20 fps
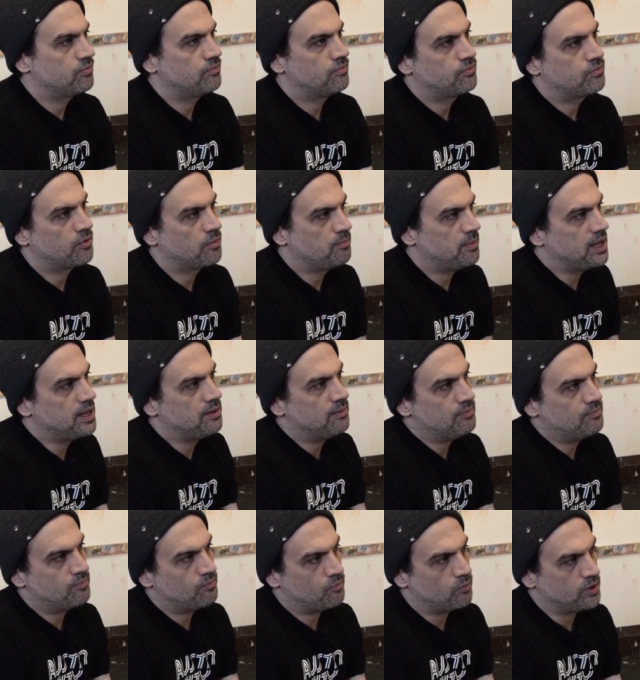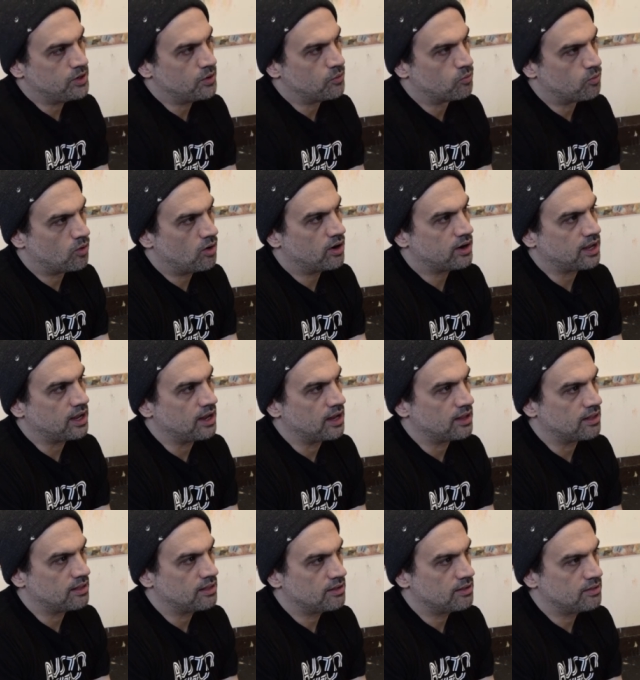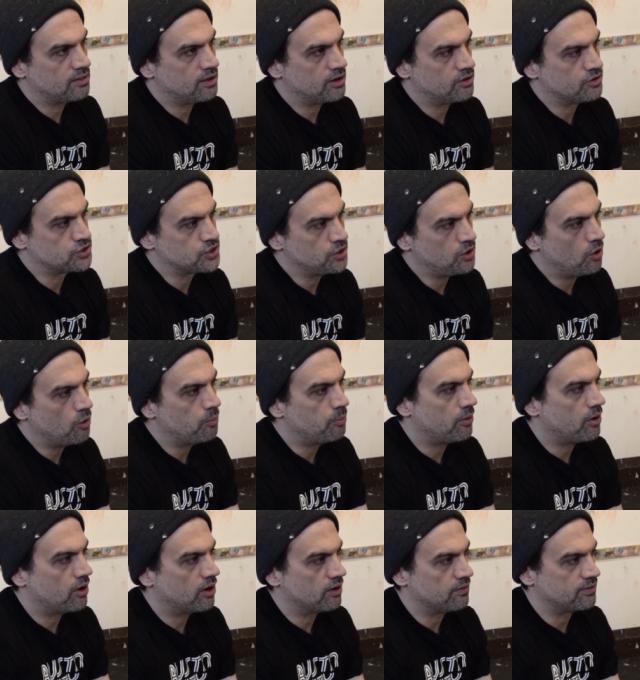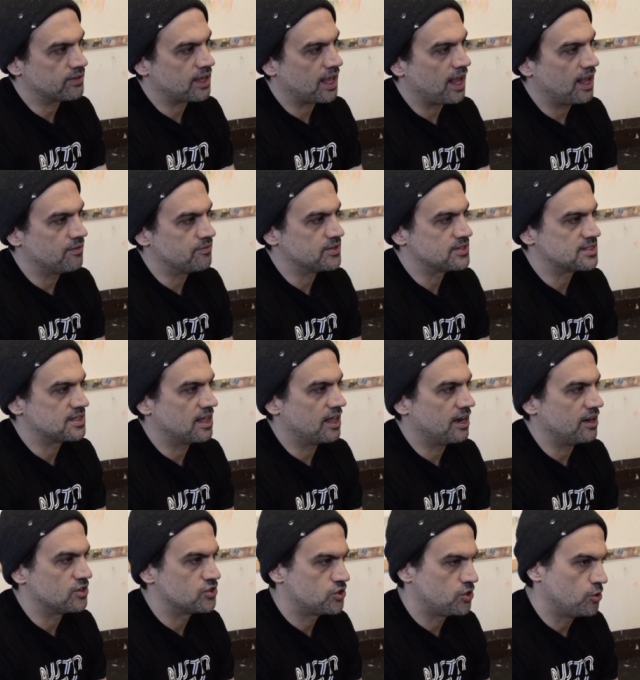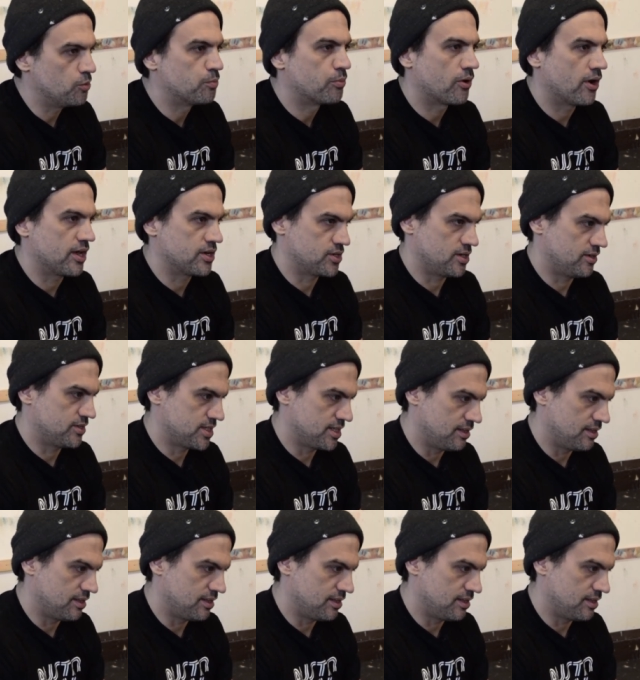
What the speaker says: for me, when you're working, there's no part of the canvas that is too precious,